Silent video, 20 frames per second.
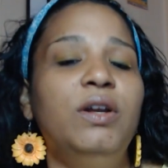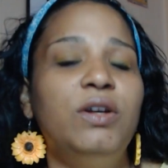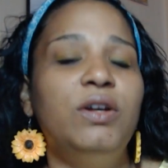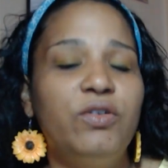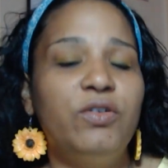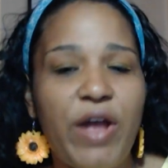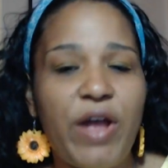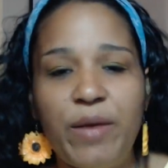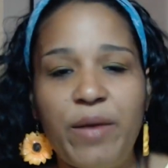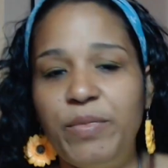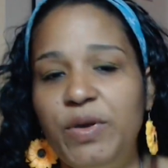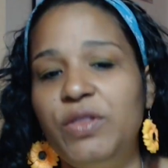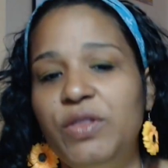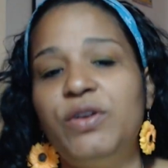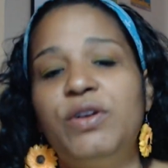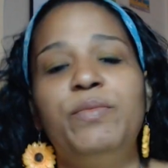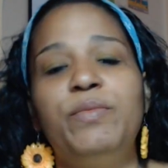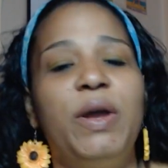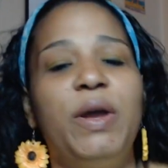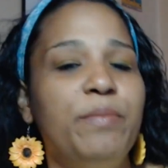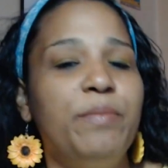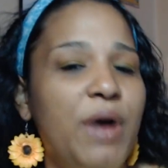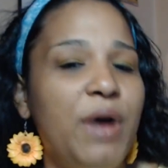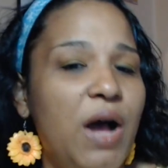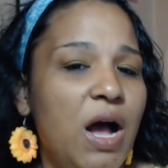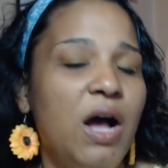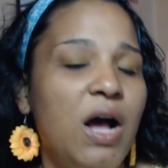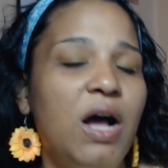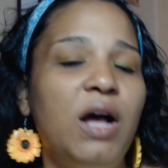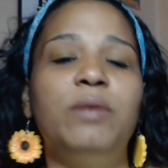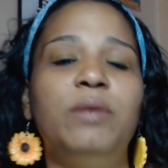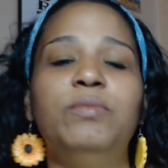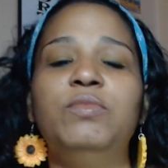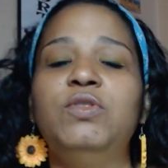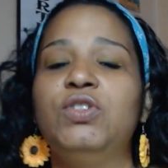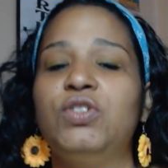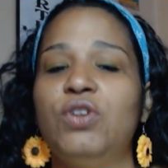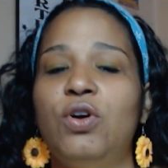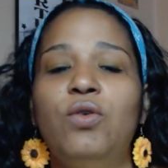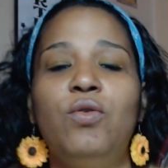grandmother, my mom,
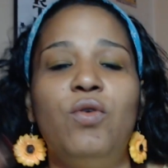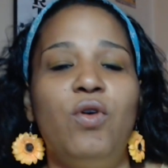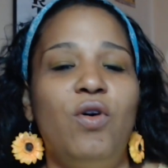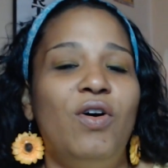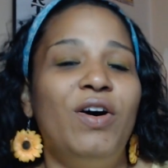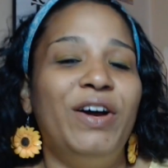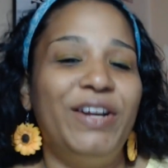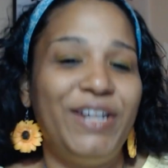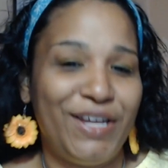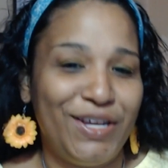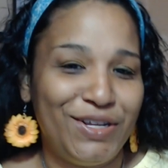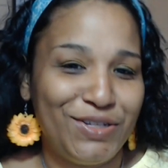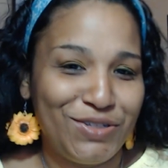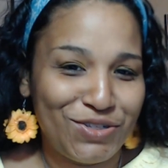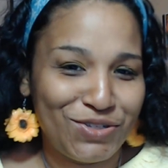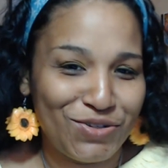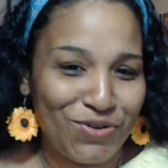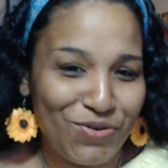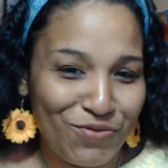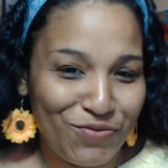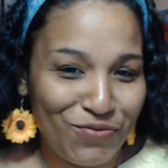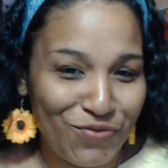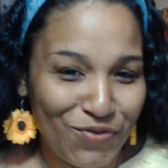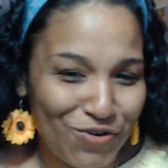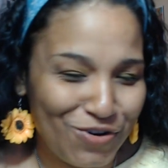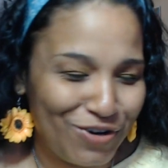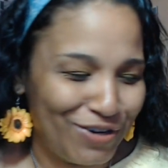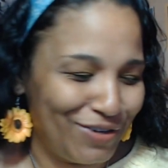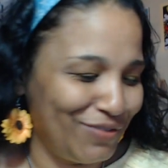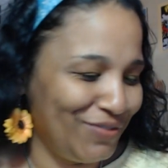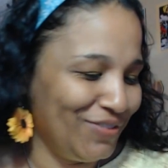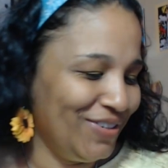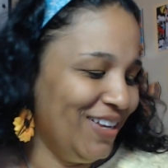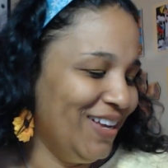so on and so forth.